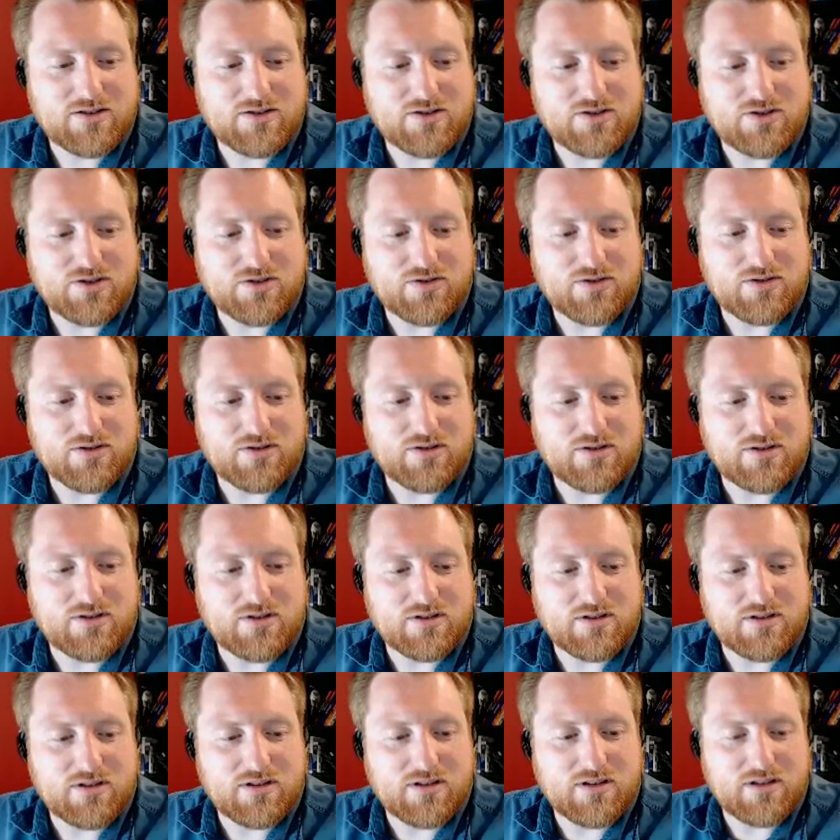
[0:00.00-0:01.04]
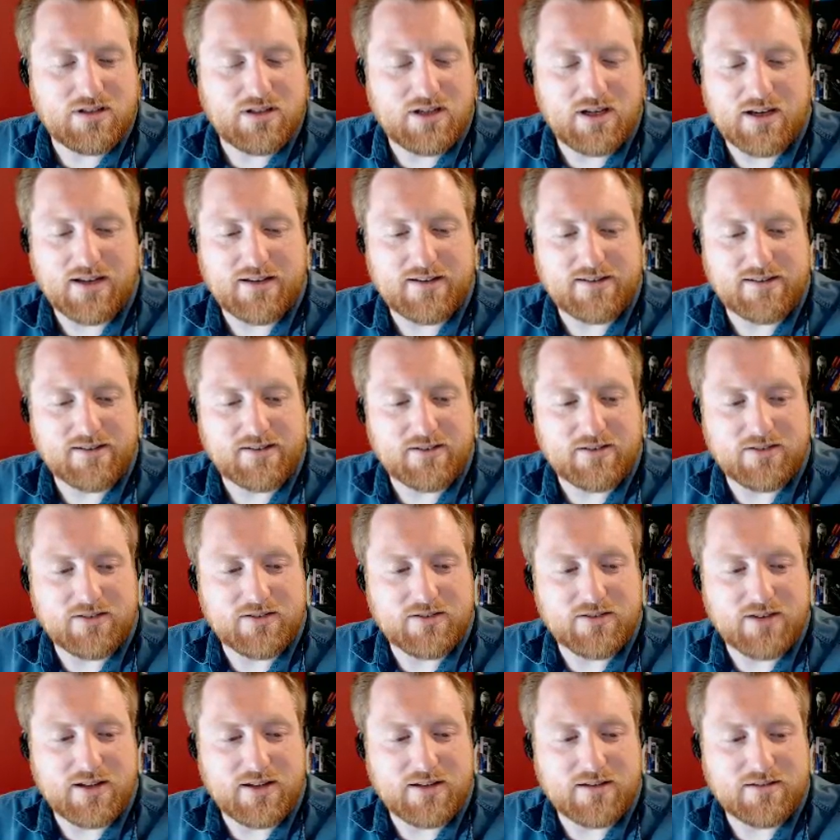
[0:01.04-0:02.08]
Jo yeah, I still don't
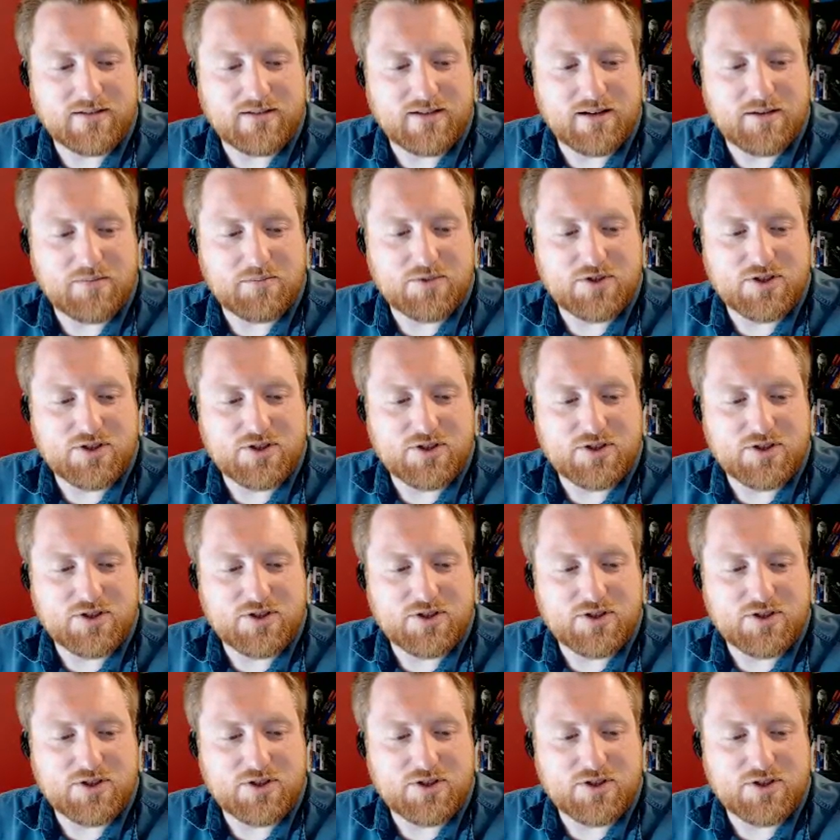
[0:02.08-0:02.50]
know that name.